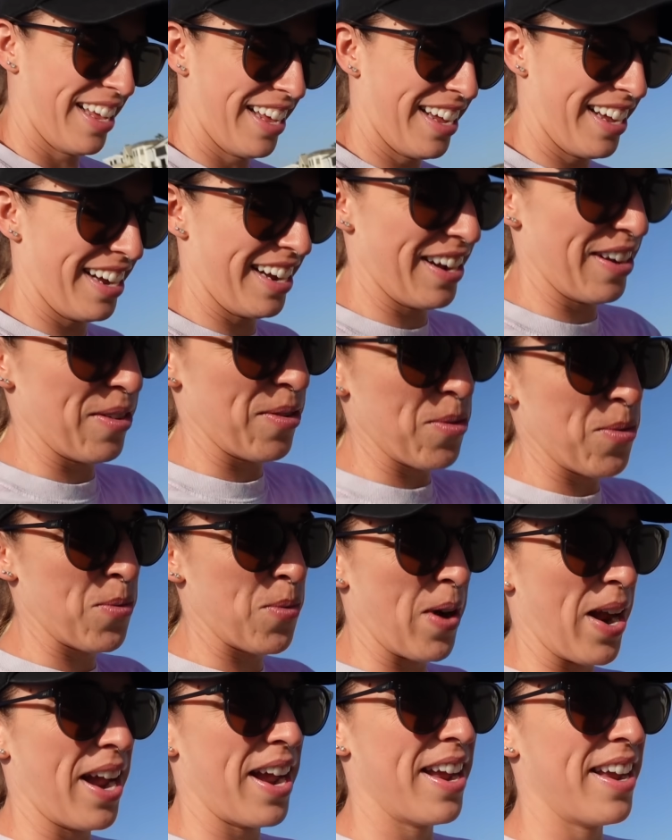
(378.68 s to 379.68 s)
Hi,
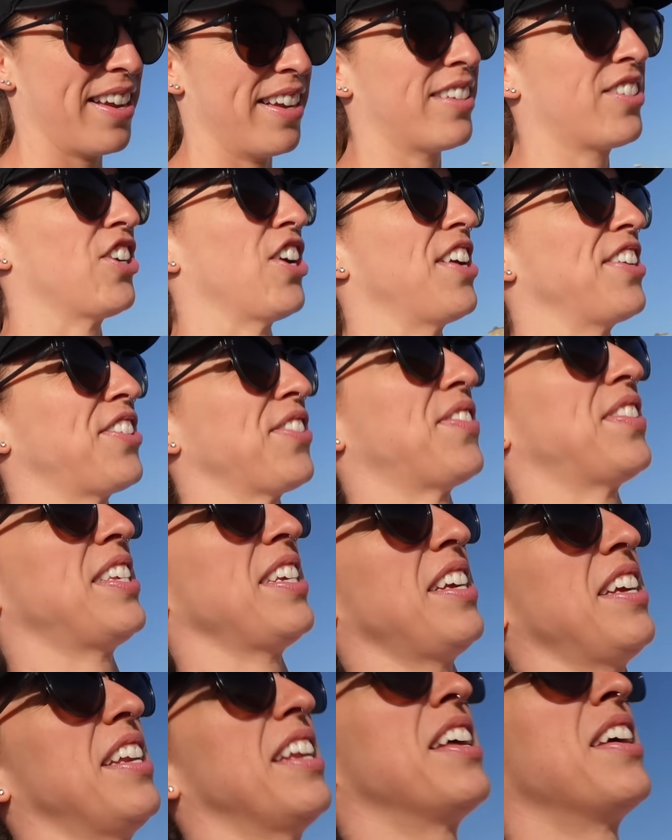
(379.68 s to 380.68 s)
way change of
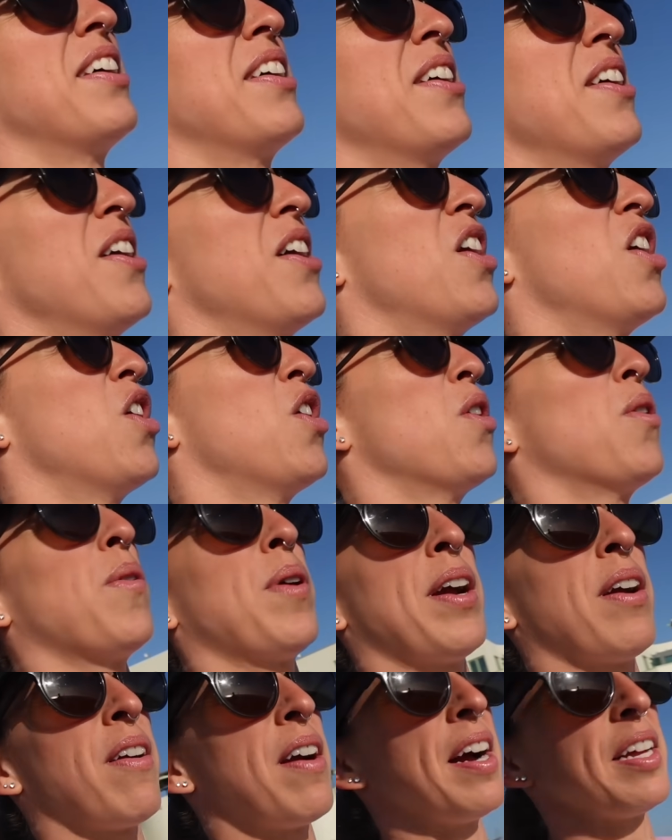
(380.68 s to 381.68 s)
scene.
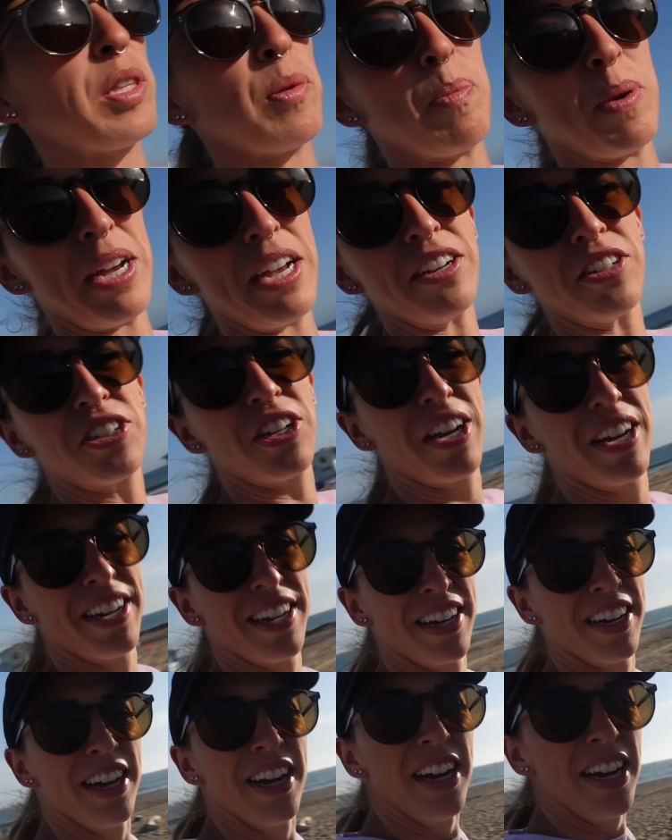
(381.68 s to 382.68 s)
We are at the beach
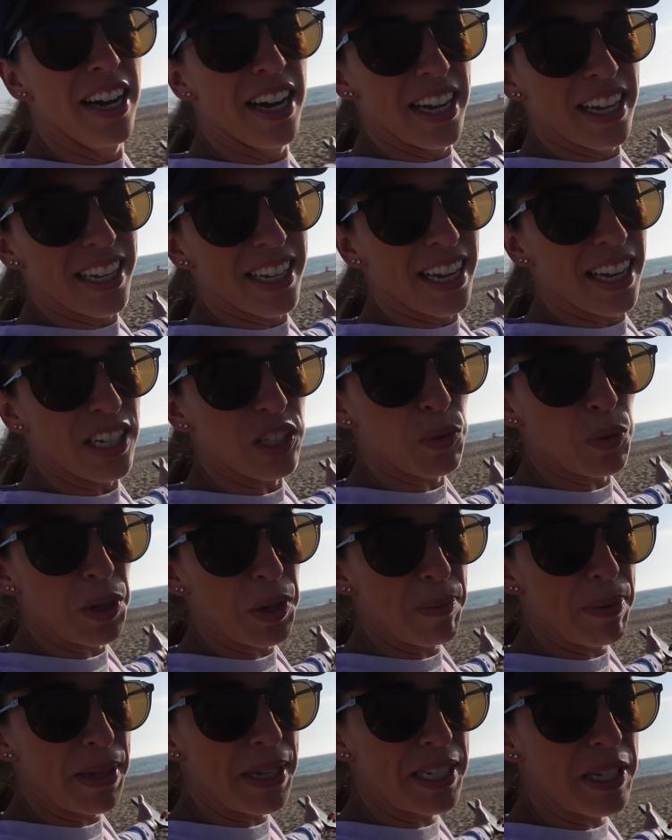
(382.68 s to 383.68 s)
because we're
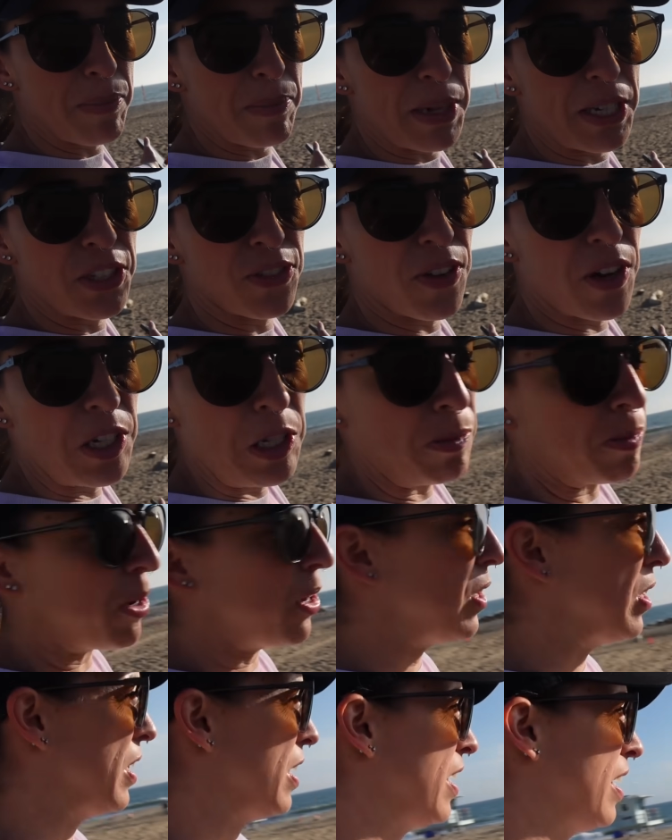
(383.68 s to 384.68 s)
gonna play some beach
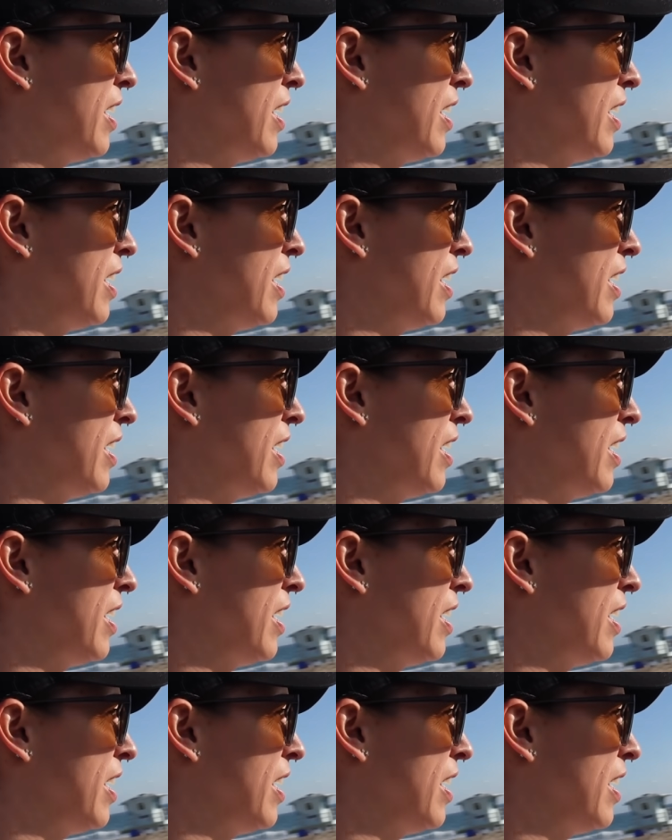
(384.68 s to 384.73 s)
volleyball.